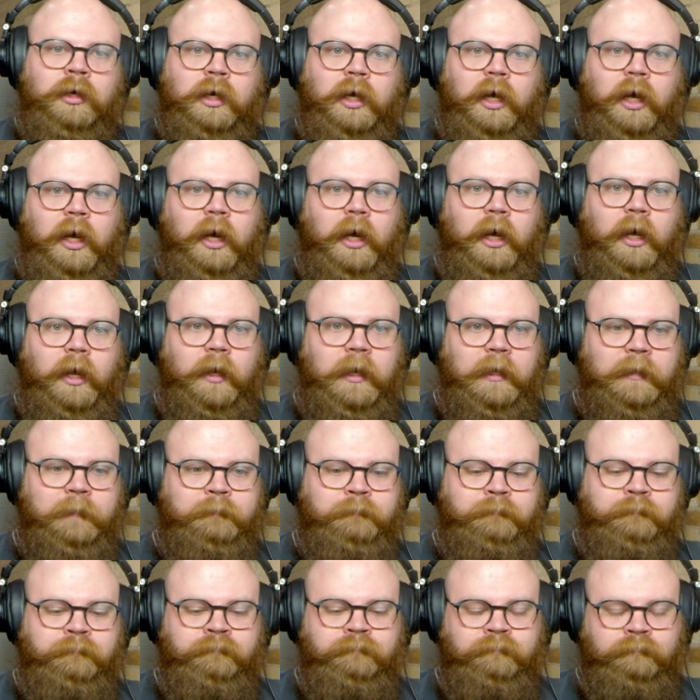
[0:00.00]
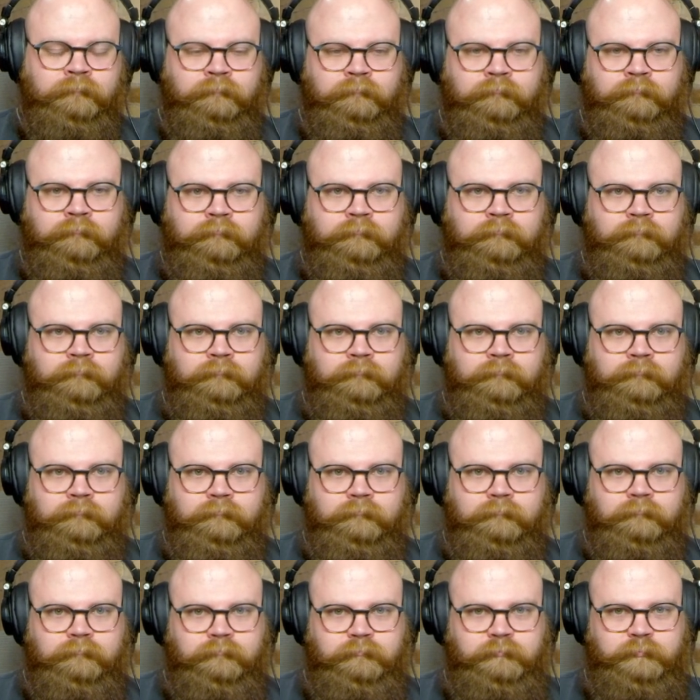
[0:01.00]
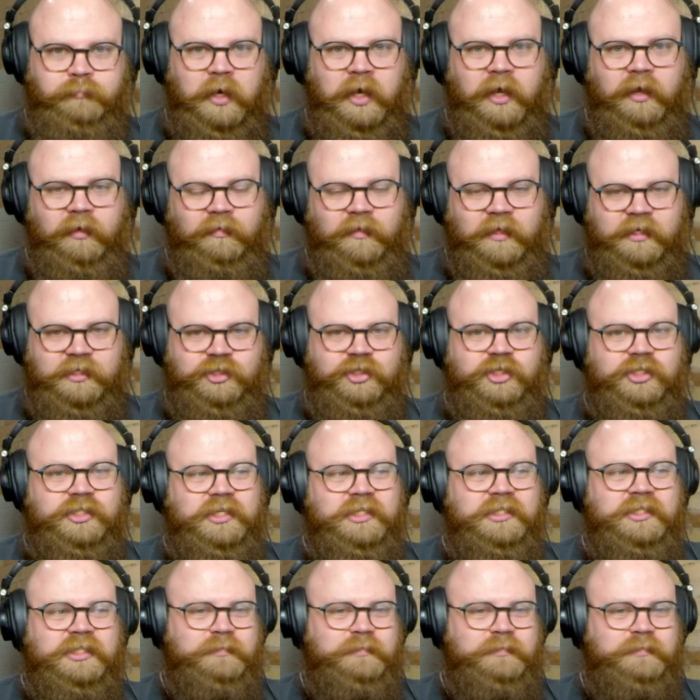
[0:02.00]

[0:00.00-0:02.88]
Uh, but that's just because